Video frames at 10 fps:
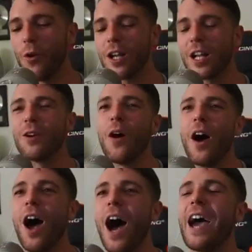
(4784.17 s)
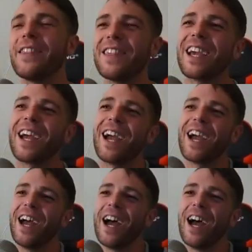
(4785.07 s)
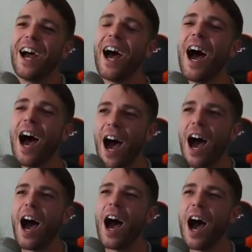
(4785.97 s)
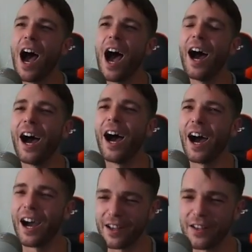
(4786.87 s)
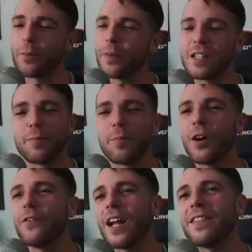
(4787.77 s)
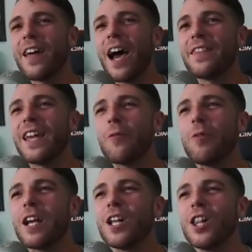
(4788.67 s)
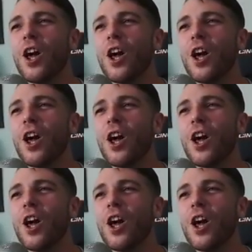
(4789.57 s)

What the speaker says: we gotta cut it short because Navene's back's flaring up. This is perfect. I think we close